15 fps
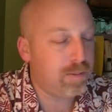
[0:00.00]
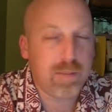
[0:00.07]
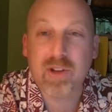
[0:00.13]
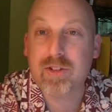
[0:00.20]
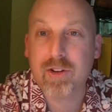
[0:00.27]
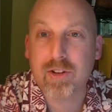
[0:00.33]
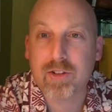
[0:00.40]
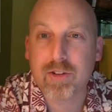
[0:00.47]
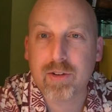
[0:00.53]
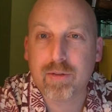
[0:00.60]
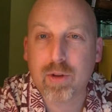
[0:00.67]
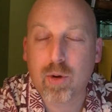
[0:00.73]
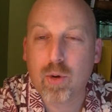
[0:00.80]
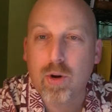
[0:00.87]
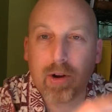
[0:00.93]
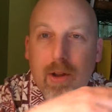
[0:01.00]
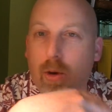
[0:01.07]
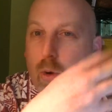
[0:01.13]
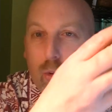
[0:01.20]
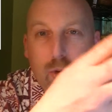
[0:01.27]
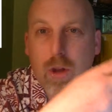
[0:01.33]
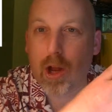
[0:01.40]
business of the court, and a
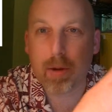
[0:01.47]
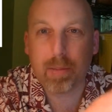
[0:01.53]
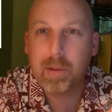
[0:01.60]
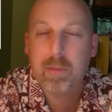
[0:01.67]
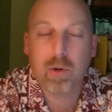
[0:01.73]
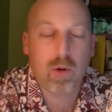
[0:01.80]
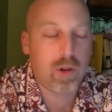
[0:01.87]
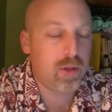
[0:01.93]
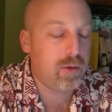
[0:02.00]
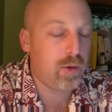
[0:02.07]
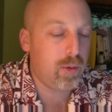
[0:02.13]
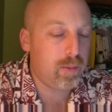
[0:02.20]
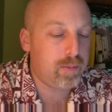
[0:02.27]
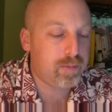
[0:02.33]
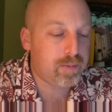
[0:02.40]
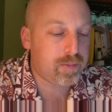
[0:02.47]
whole lot of people going through.